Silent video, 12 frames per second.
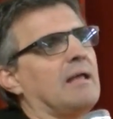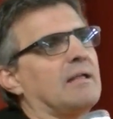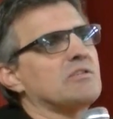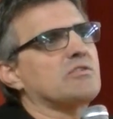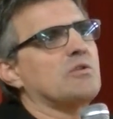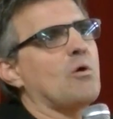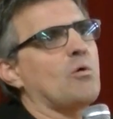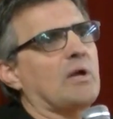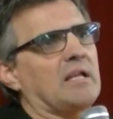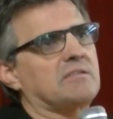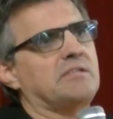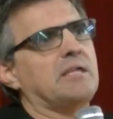snow
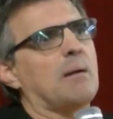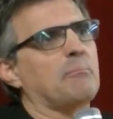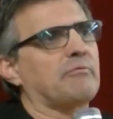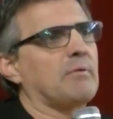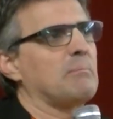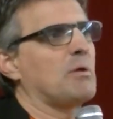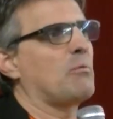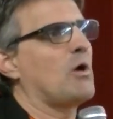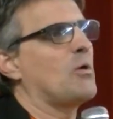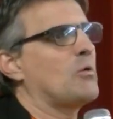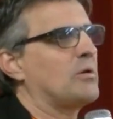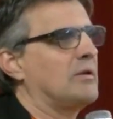gets dumped from the
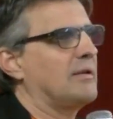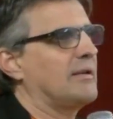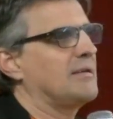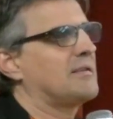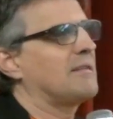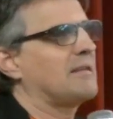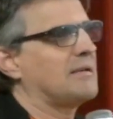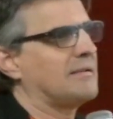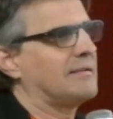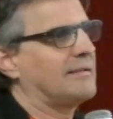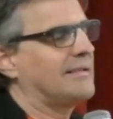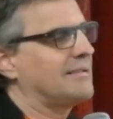road into
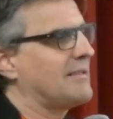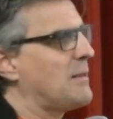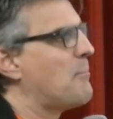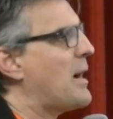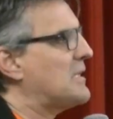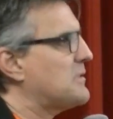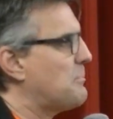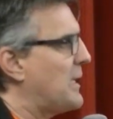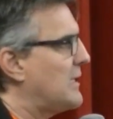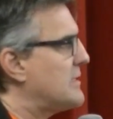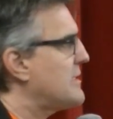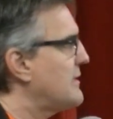the bus
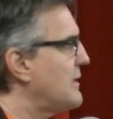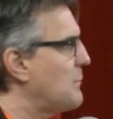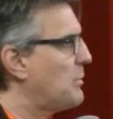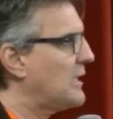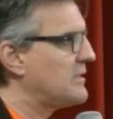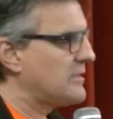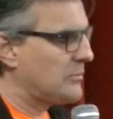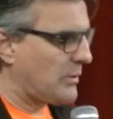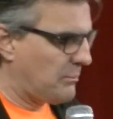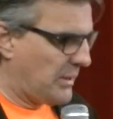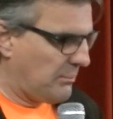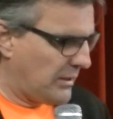bays, into the places
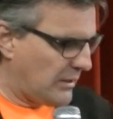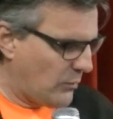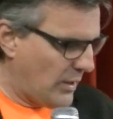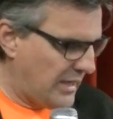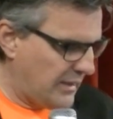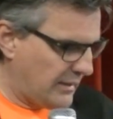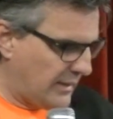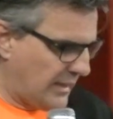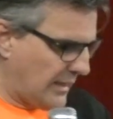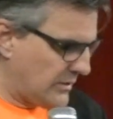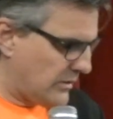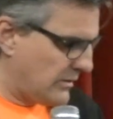where people are waiting to
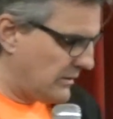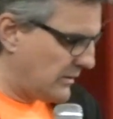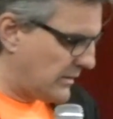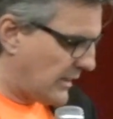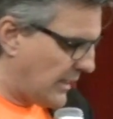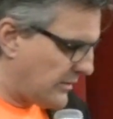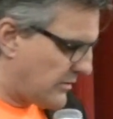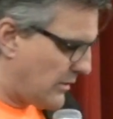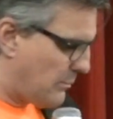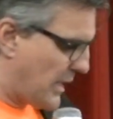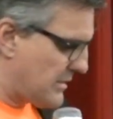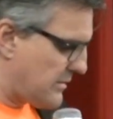catch their
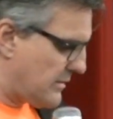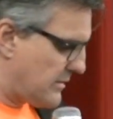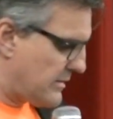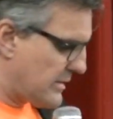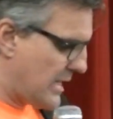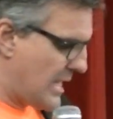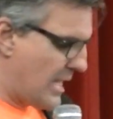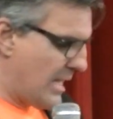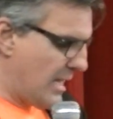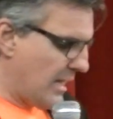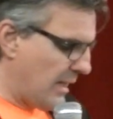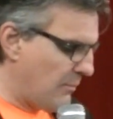buses.
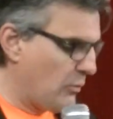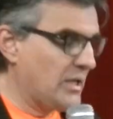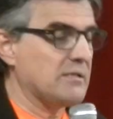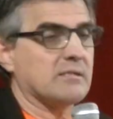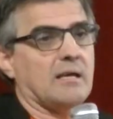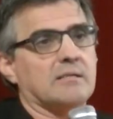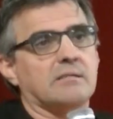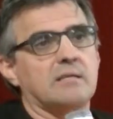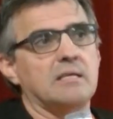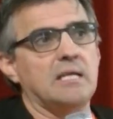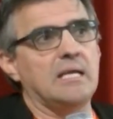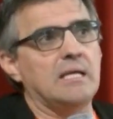We discussed
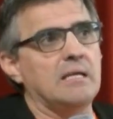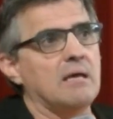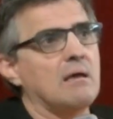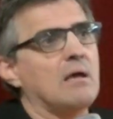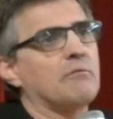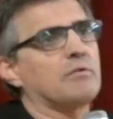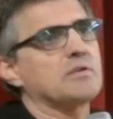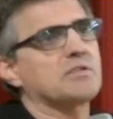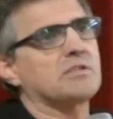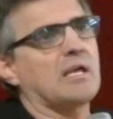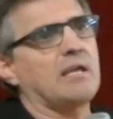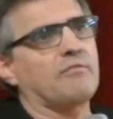the need for
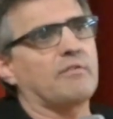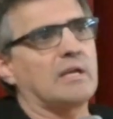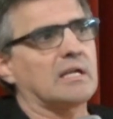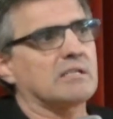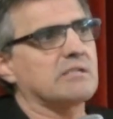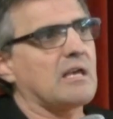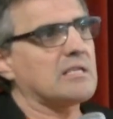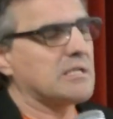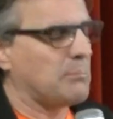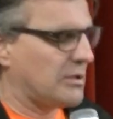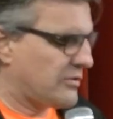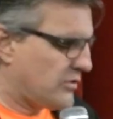safe and
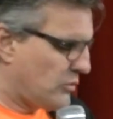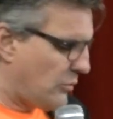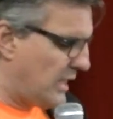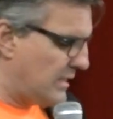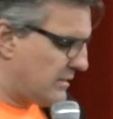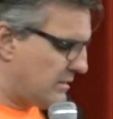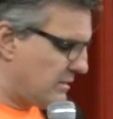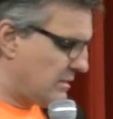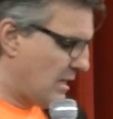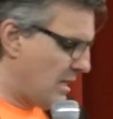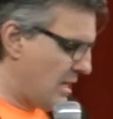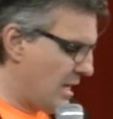accessible streets